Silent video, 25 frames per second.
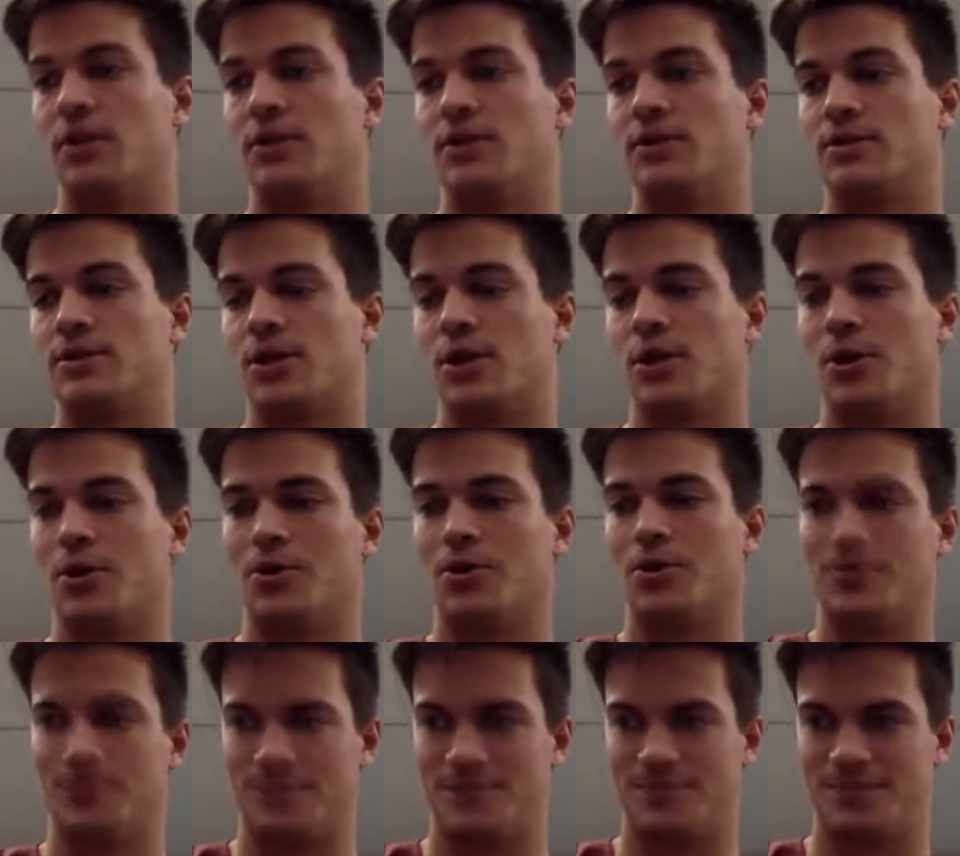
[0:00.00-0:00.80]

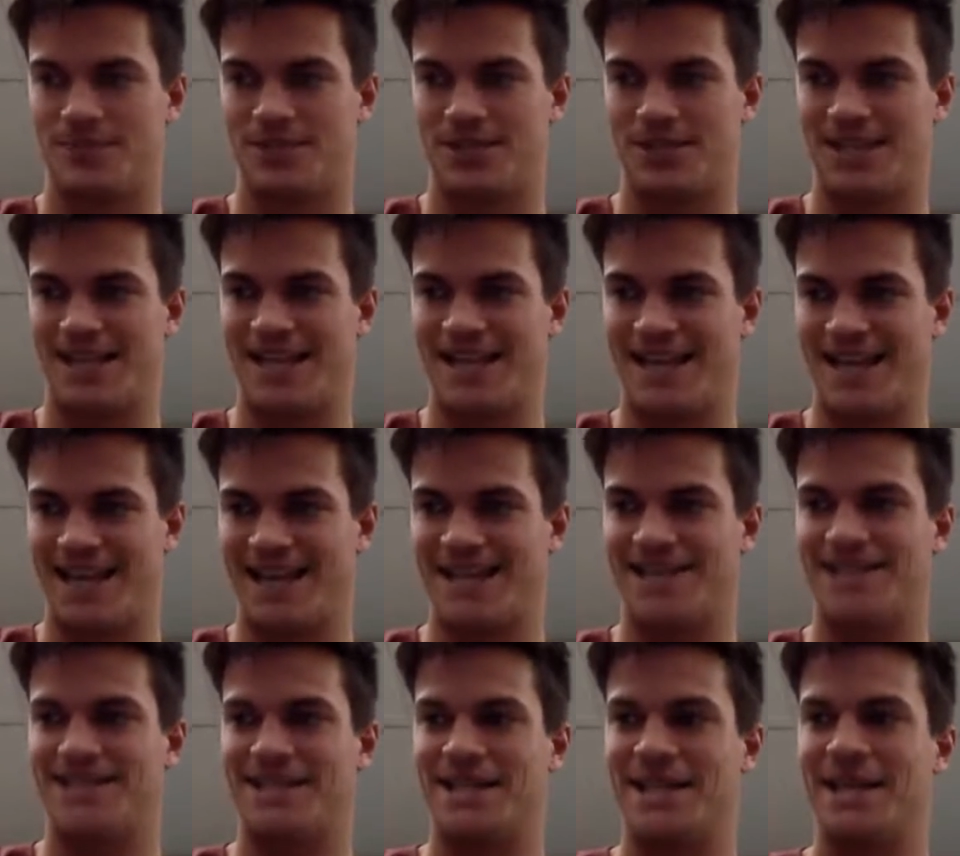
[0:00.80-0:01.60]
So C
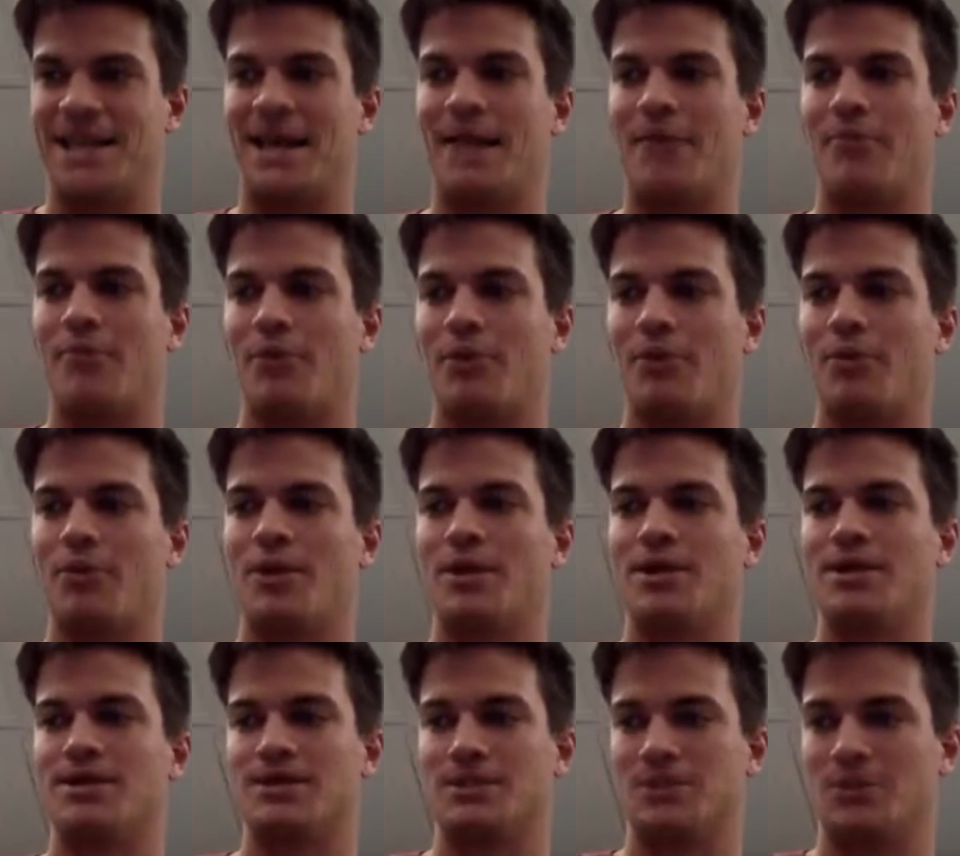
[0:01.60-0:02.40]
is DNA
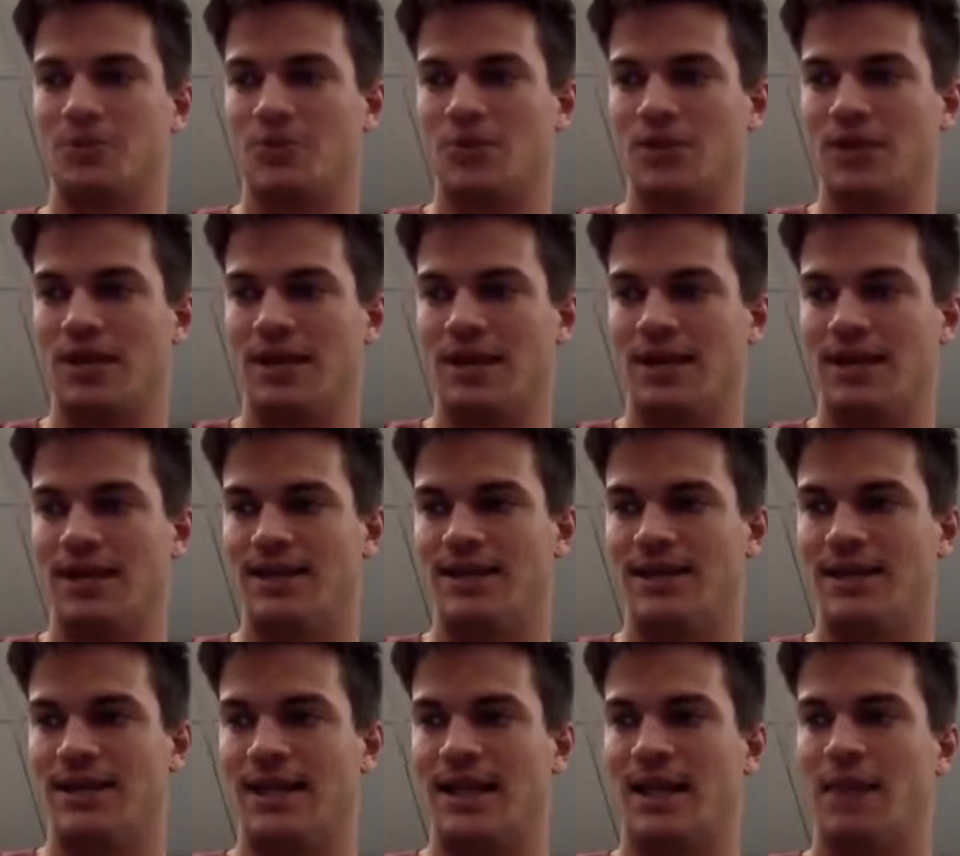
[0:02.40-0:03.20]
polymerase 3,
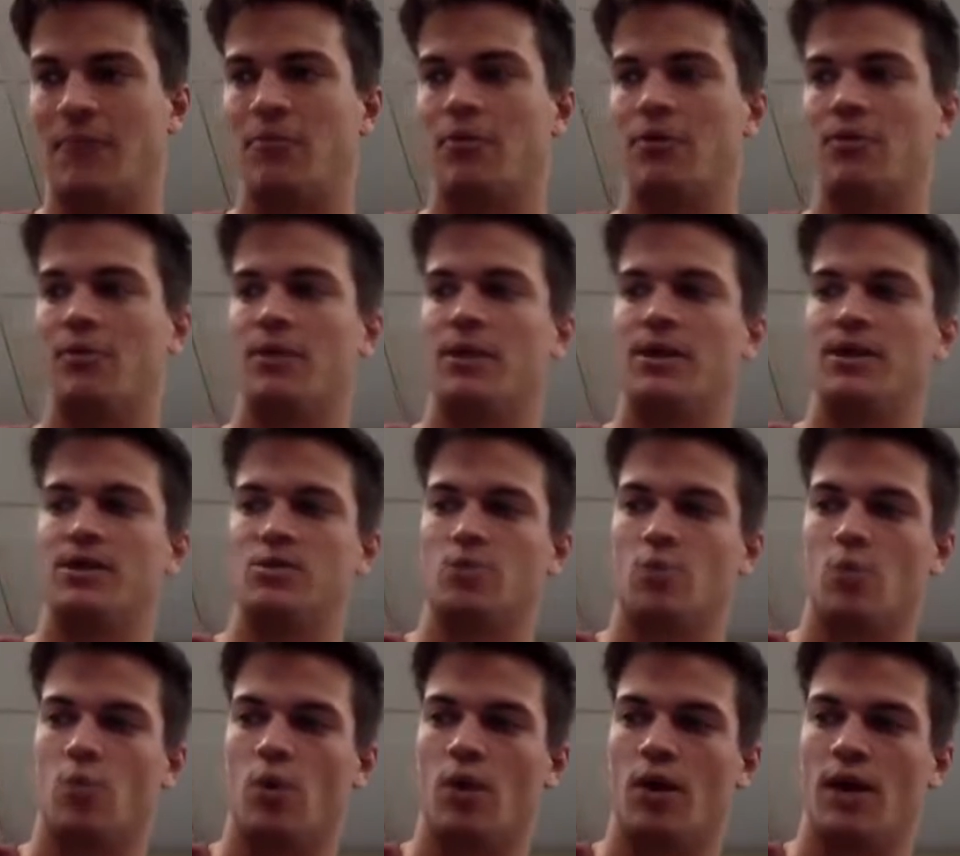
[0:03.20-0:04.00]
DNA
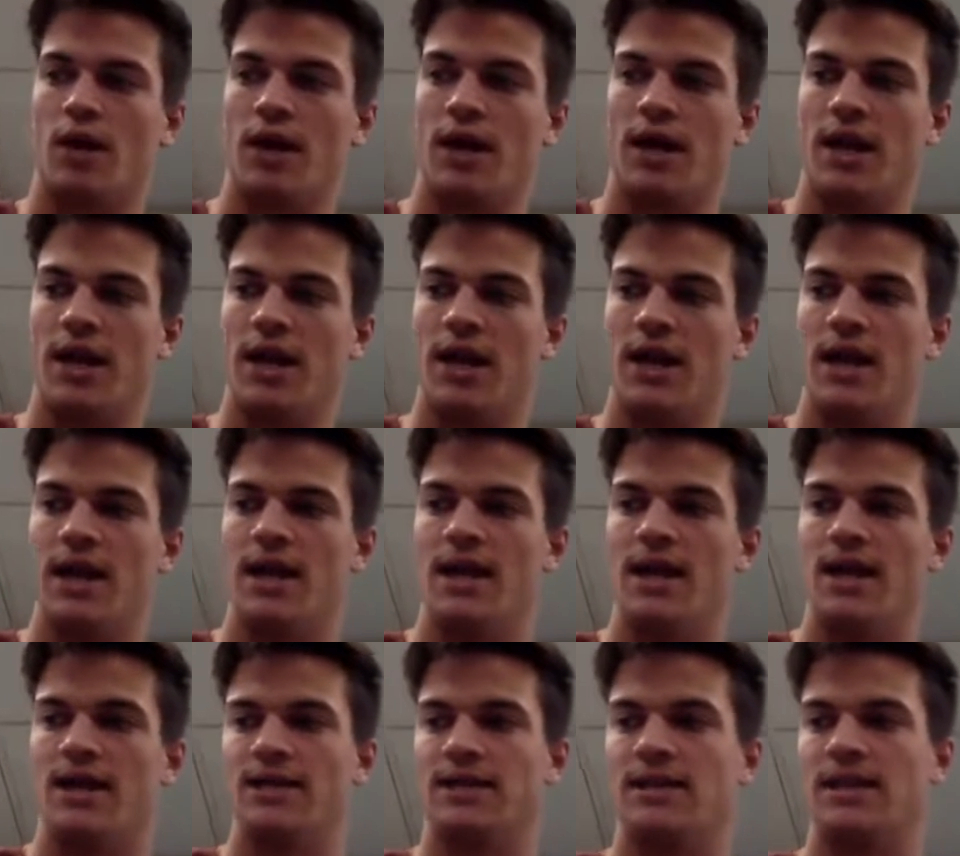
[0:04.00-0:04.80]
polymerase 1,
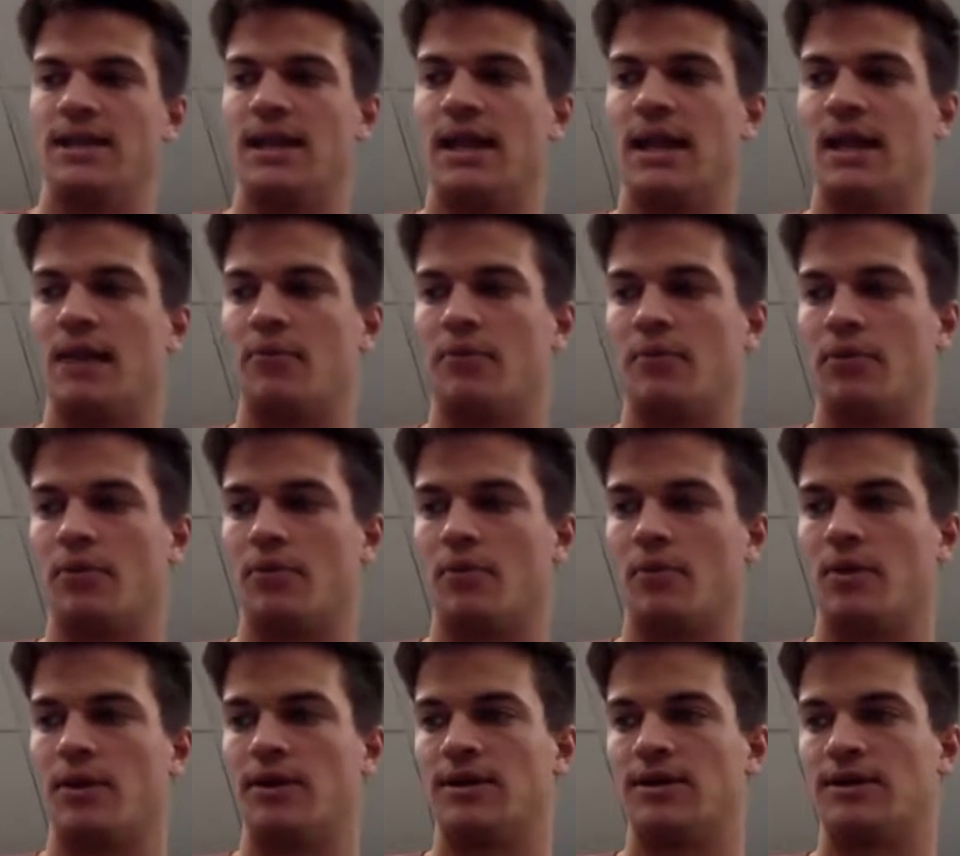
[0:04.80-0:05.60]
DNA
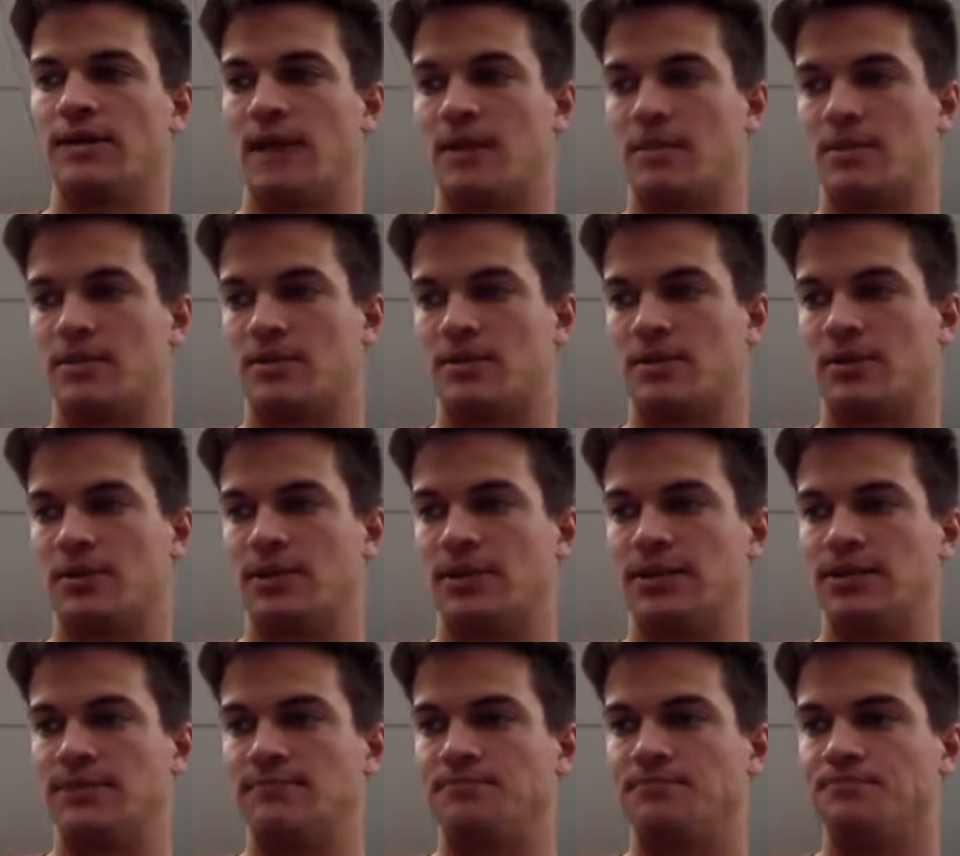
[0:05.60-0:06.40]
polymerase
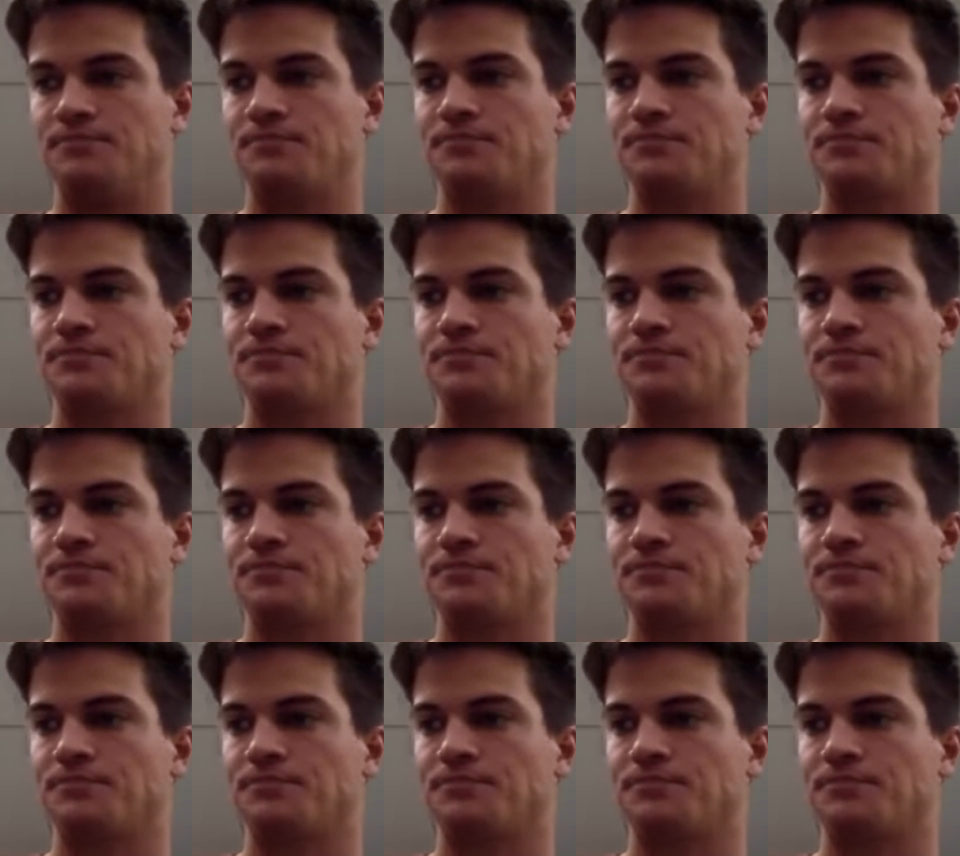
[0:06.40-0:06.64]
epsilon,